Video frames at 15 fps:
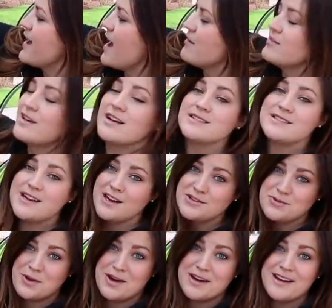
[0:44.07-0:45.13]
galvanized
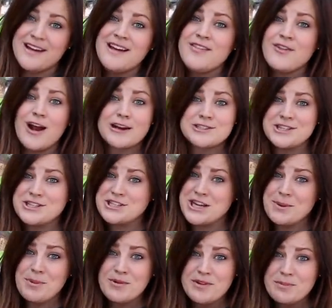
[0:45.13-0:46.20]
ductwork. They're actually
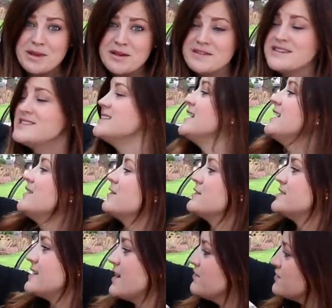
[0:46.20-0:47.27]
cheaper than PVC, they're
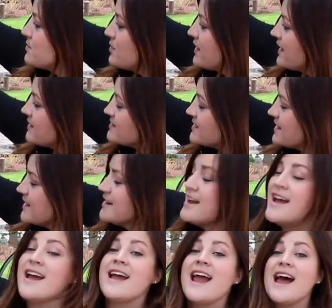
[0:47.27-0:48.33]
safe to plant in,
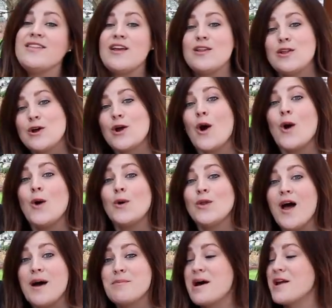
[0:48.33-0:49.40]
and they look a whole lot